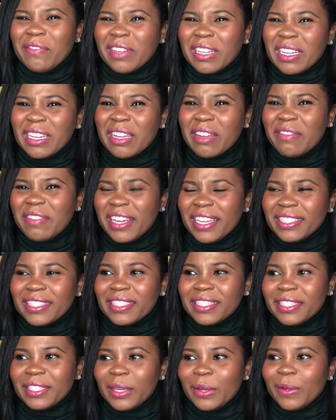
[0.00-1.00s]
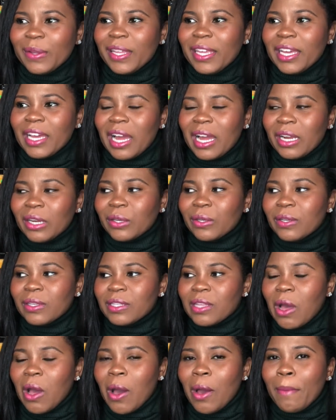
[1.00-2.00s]
love necessarily conquers
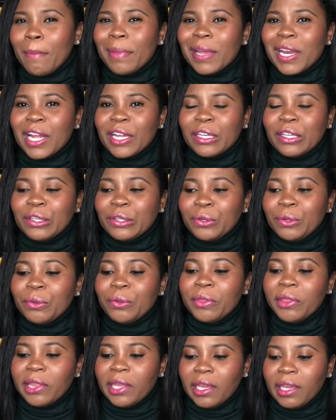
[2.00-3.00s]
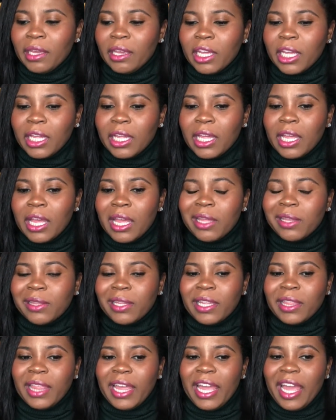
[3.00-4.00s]
all, but I do think
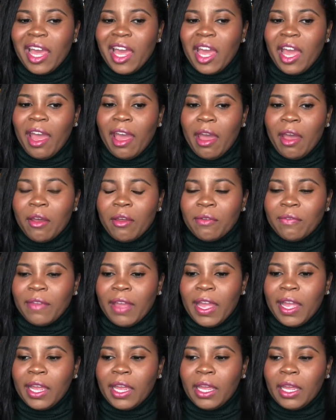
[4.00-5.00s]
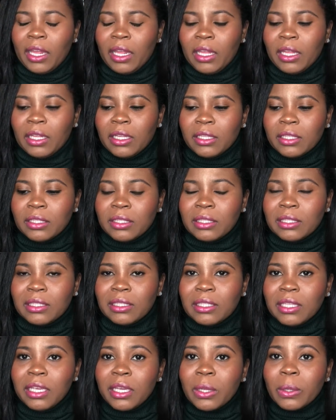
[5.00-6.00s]
that they have a
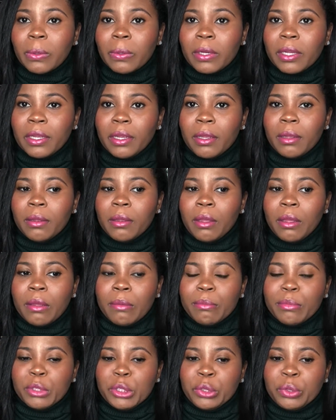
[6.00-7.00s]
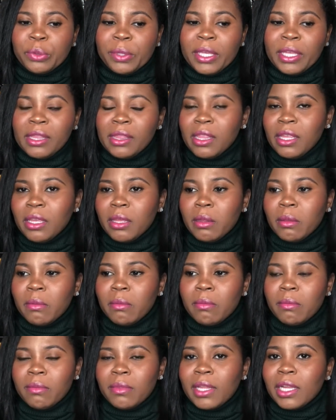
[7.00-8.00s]
secret between them
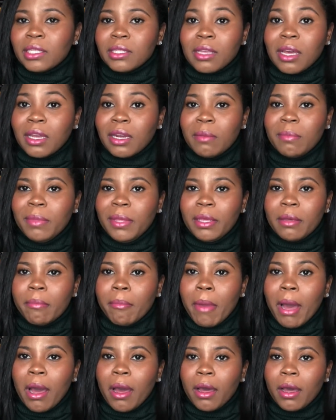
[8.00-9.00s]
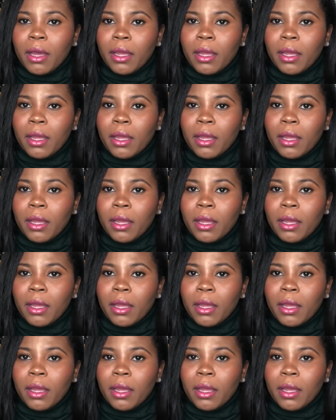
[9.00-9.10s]
that's gonna be a bond,